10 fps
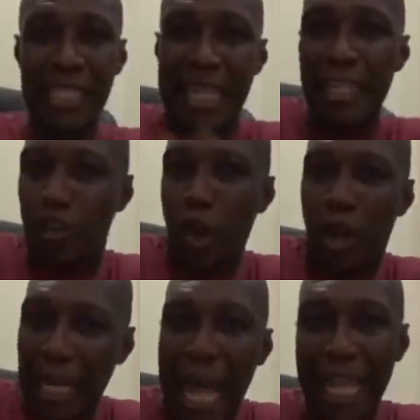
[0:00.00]
They
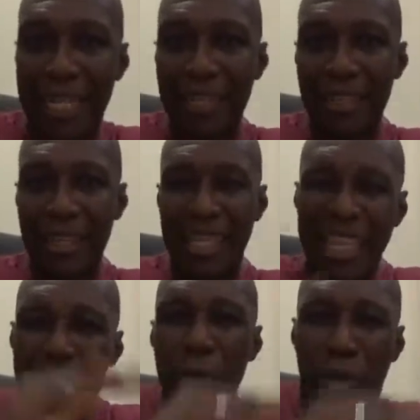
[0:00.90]
talk like,
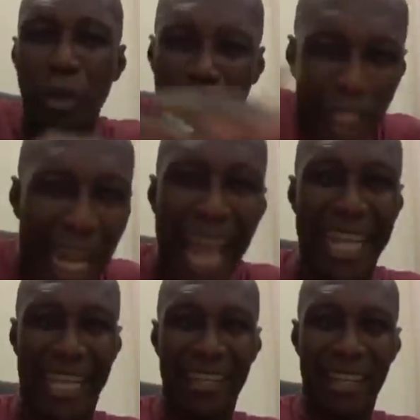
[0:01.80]
they preach
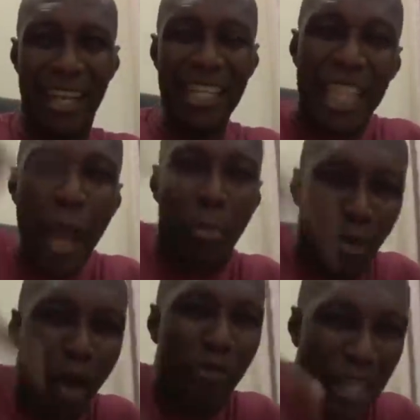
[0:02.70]
like, they
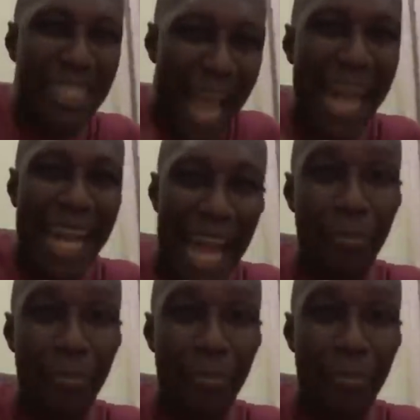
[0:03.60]
prophesy